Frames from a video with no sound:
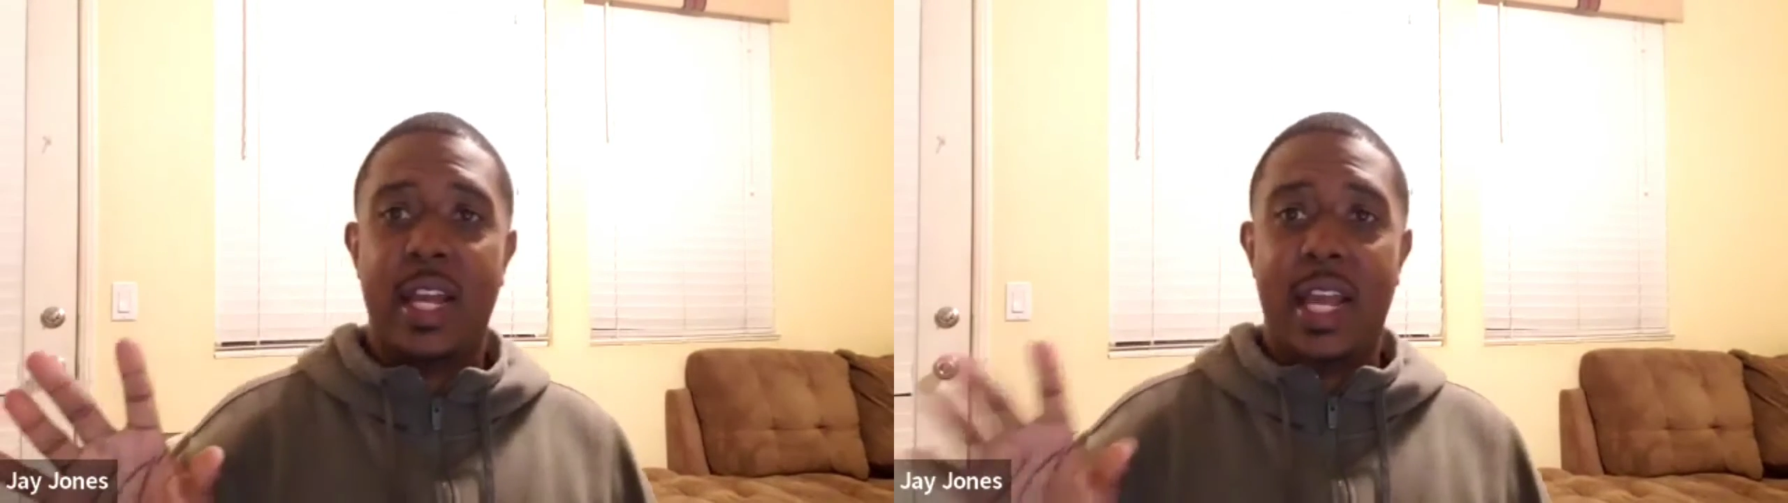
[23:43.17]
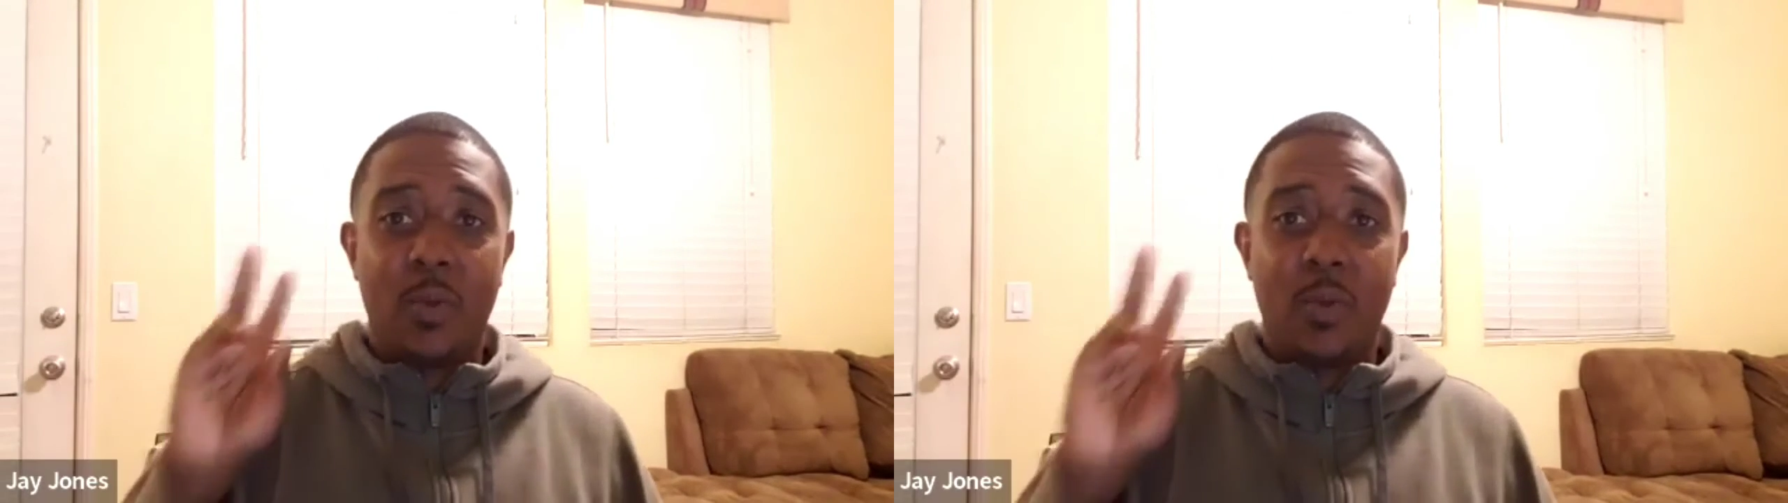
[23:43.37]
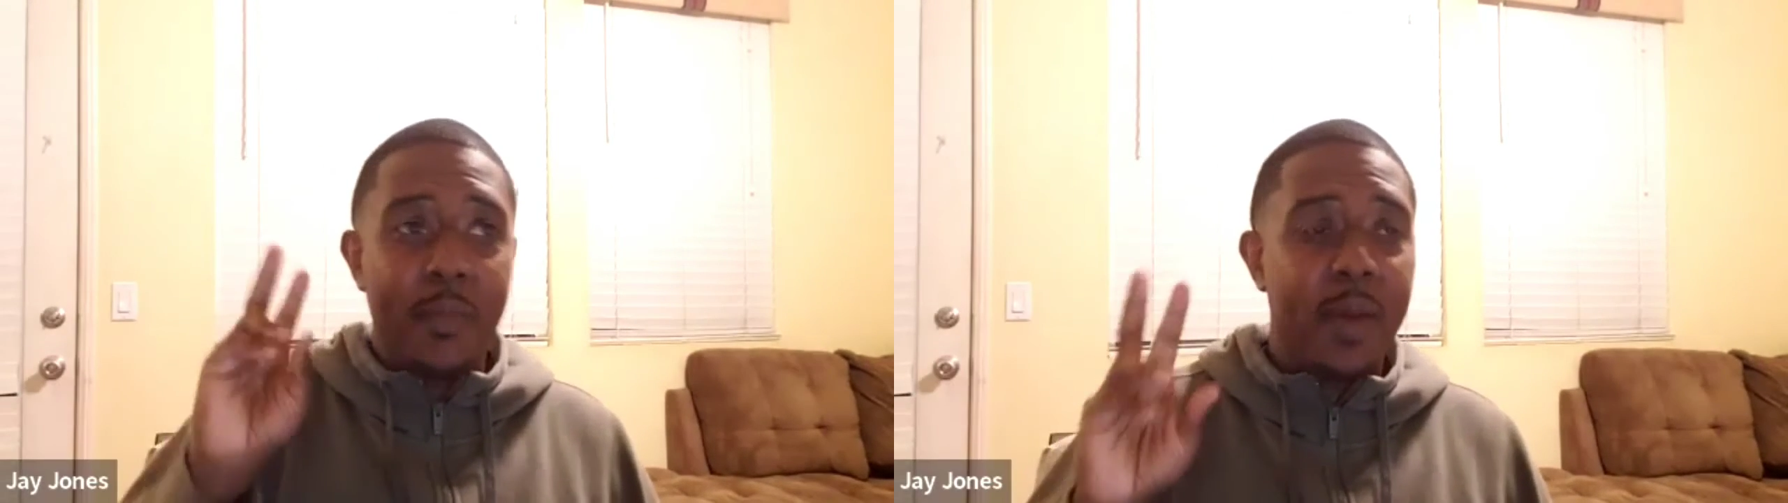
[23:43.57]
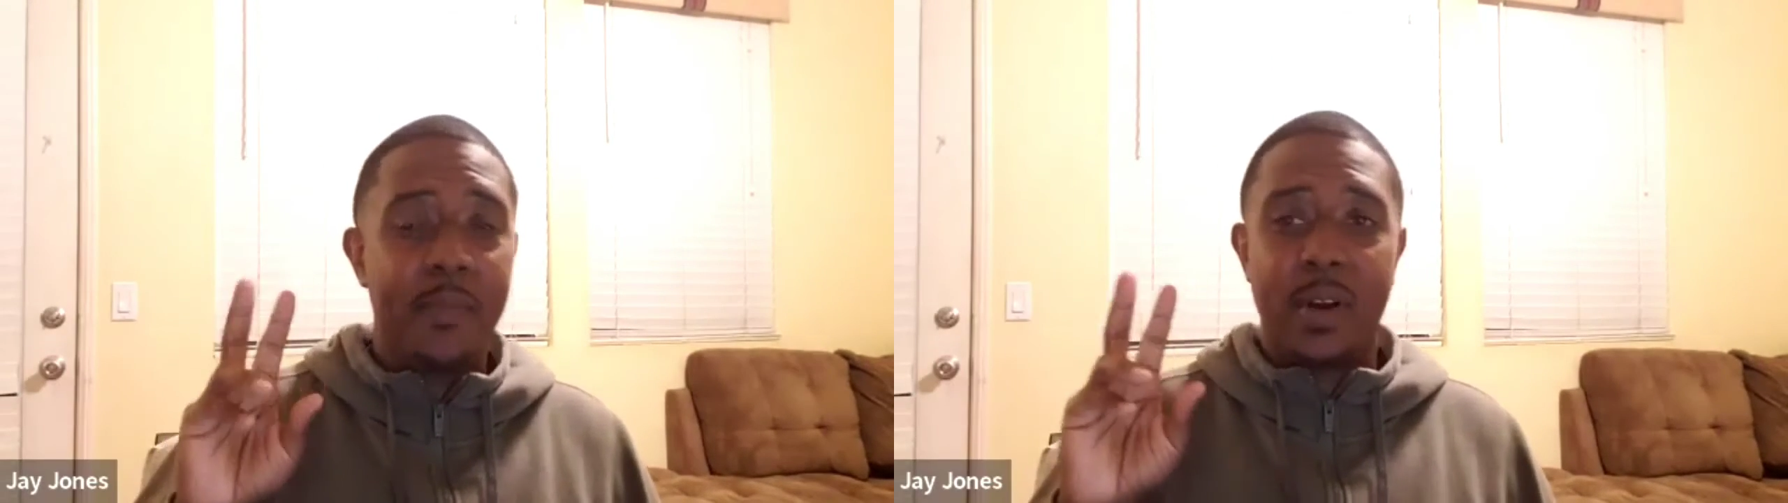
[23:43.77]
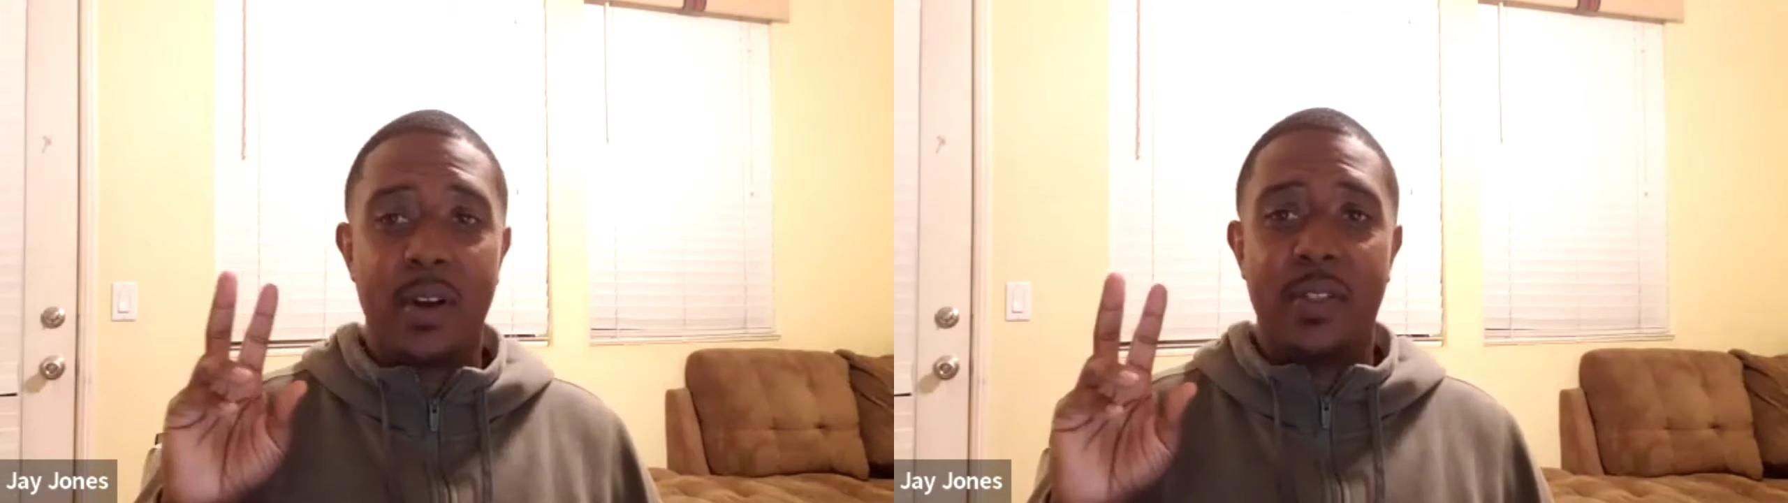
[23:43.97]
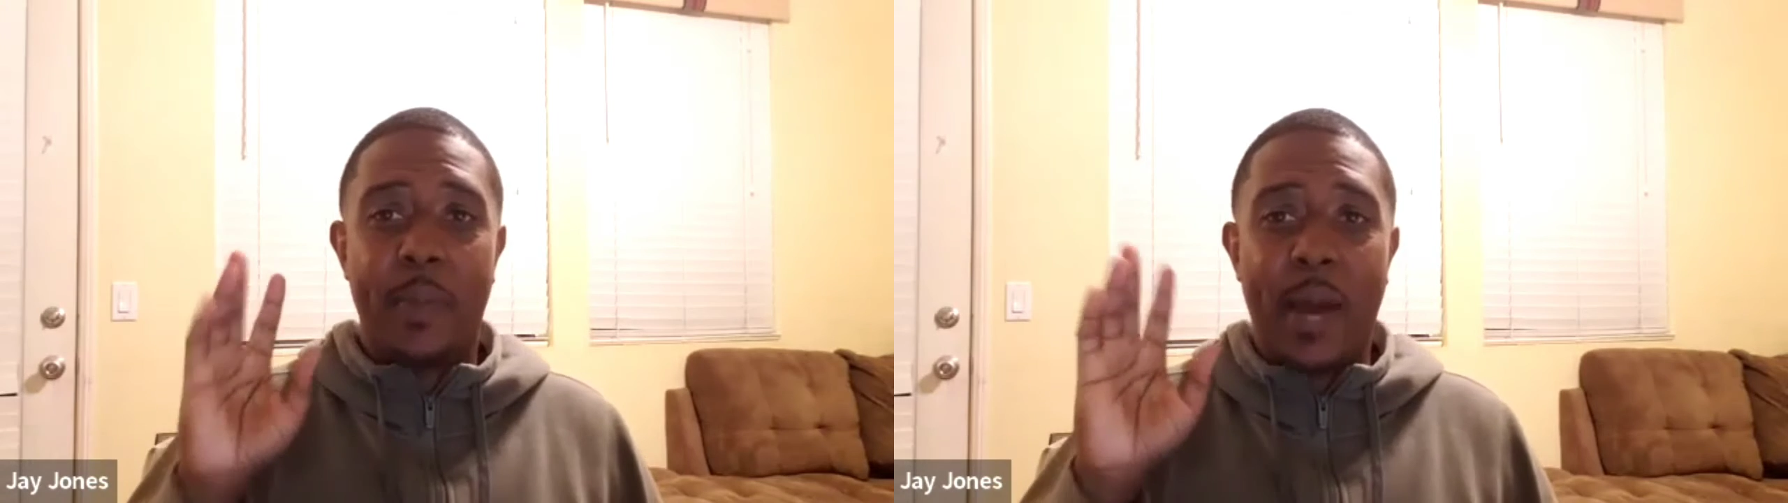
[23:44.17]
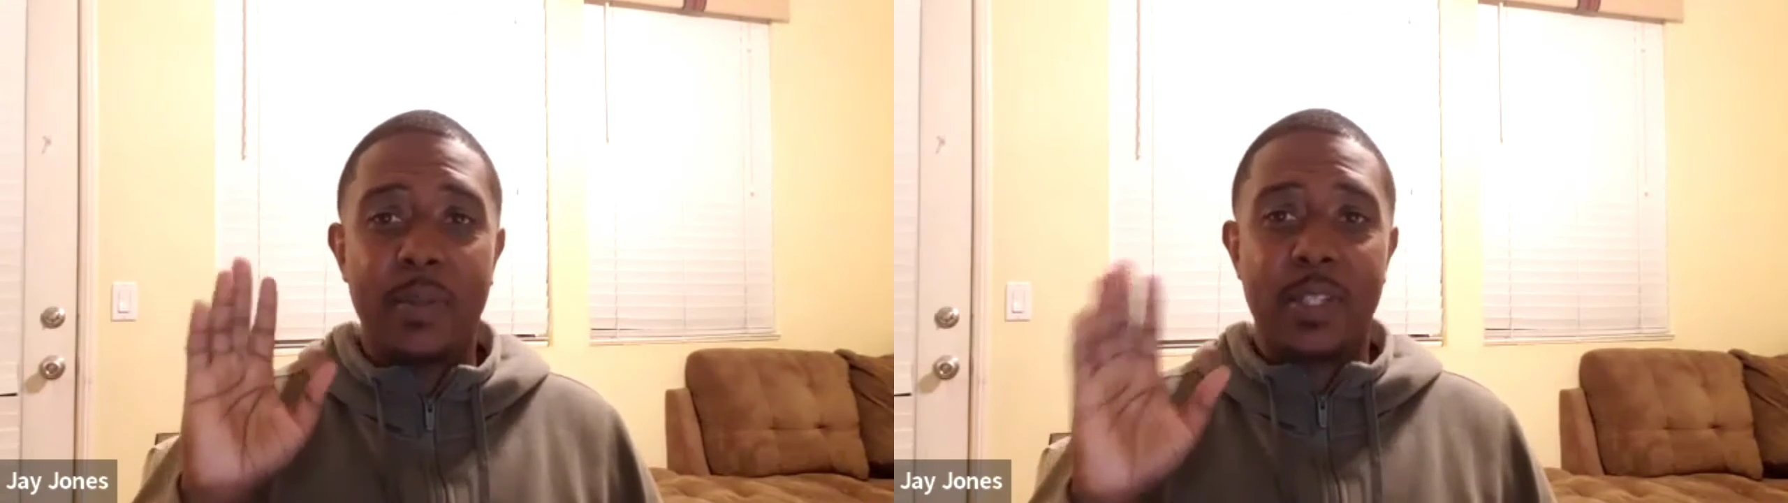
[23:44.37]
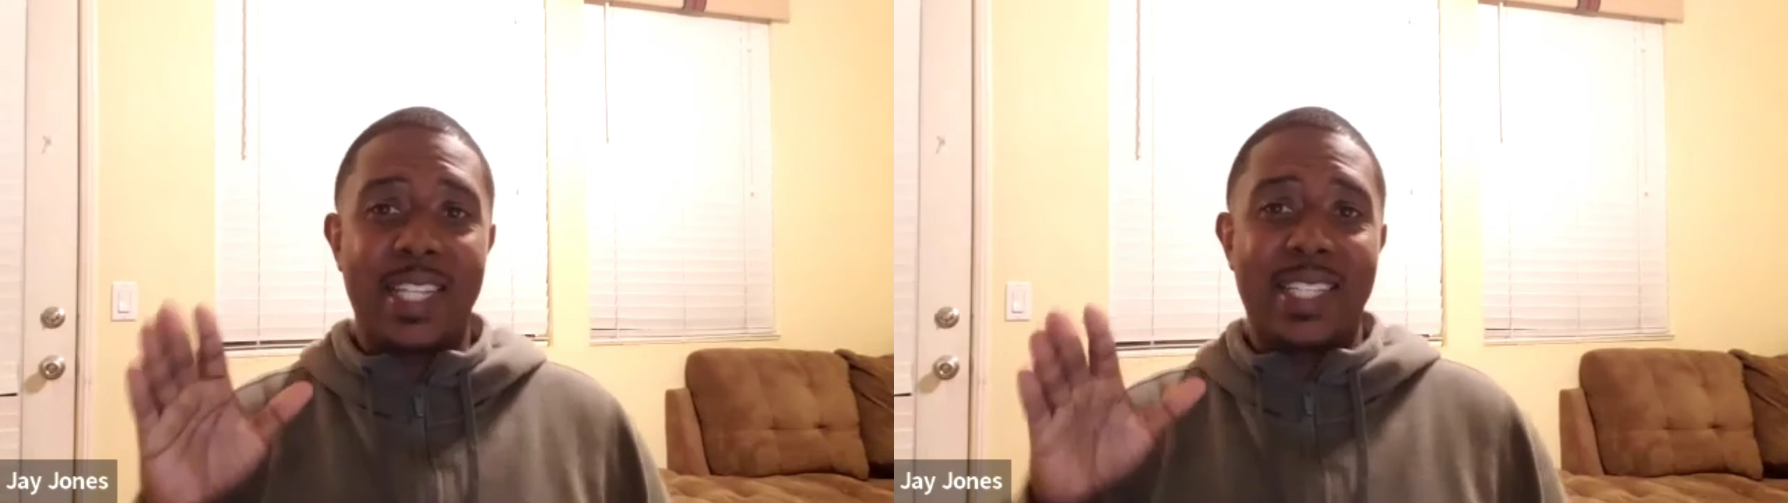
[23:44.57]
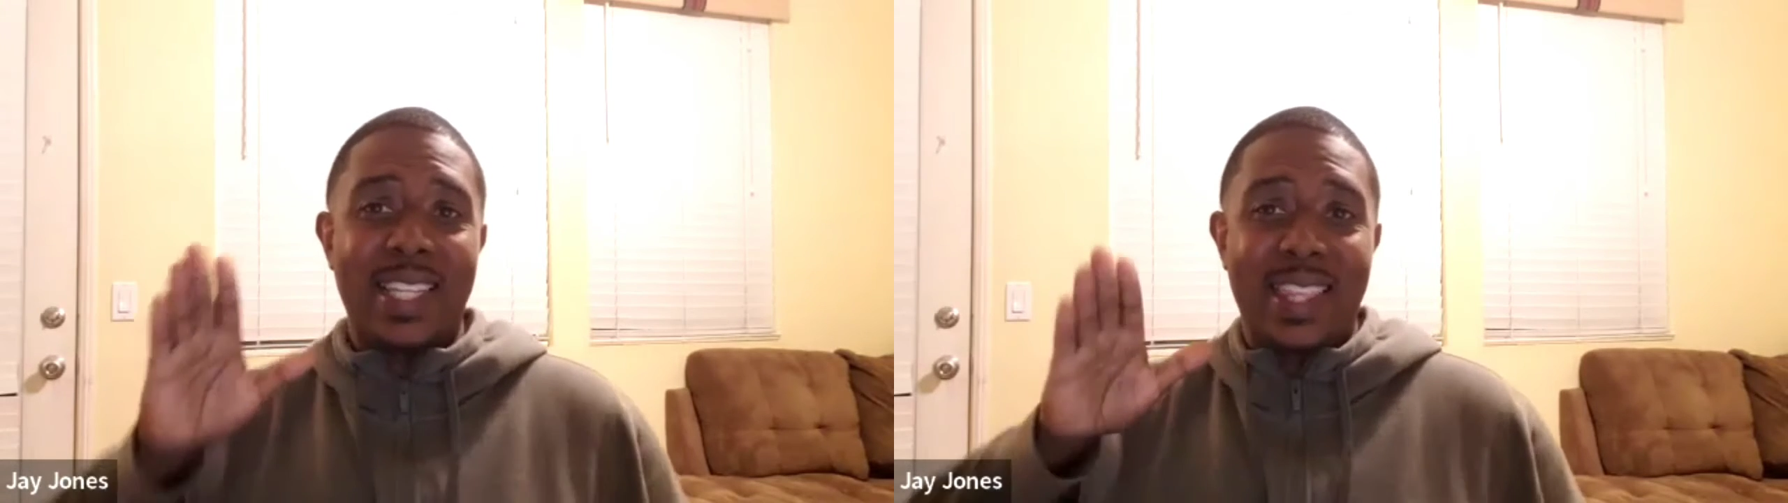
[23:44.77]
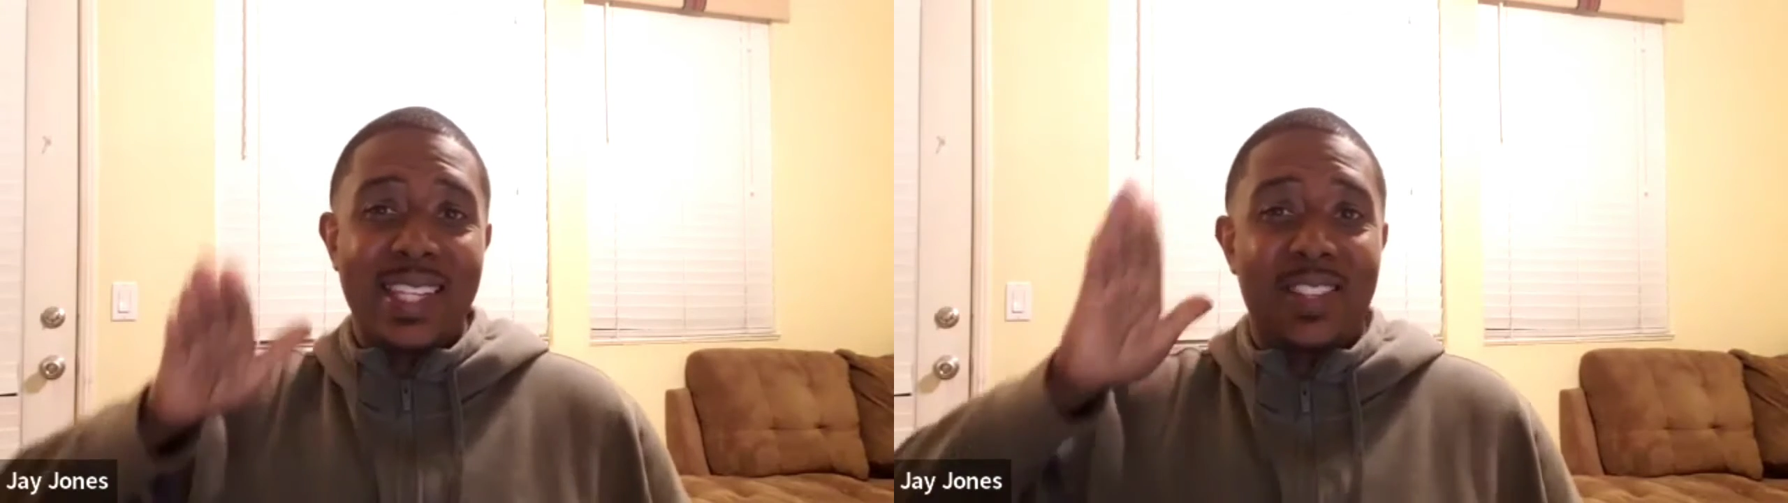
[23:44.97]
And remember, the Bible says
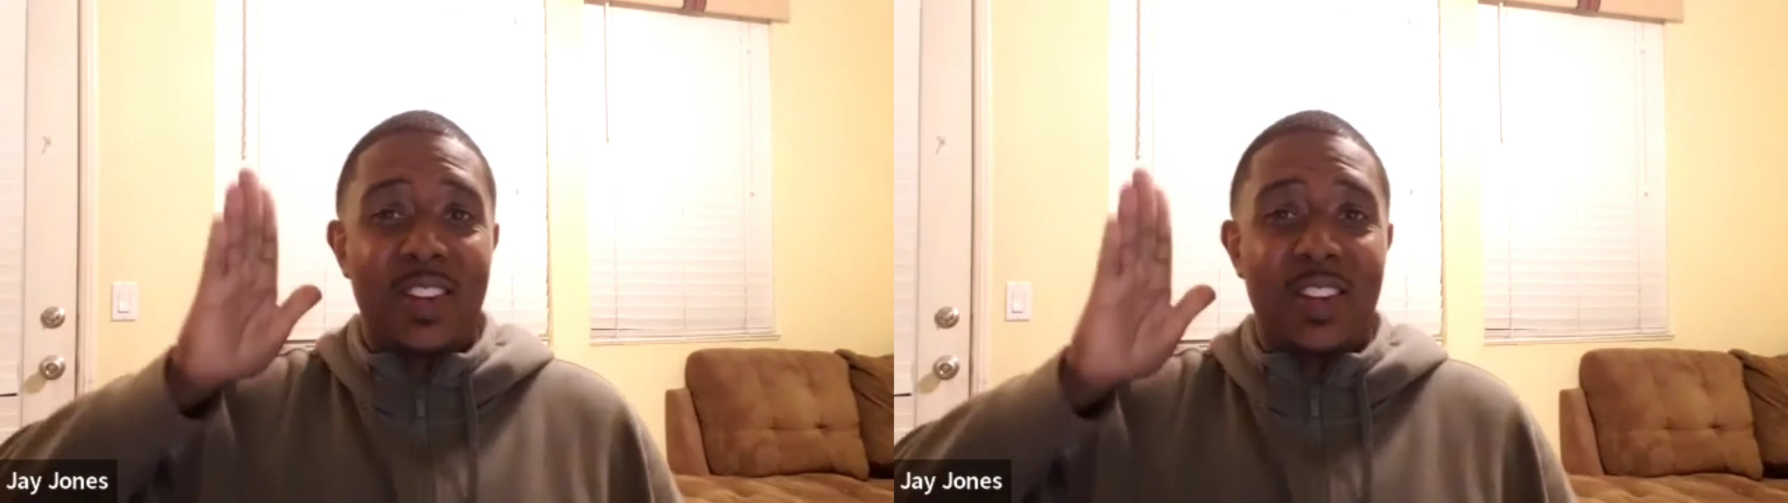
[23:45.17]
that these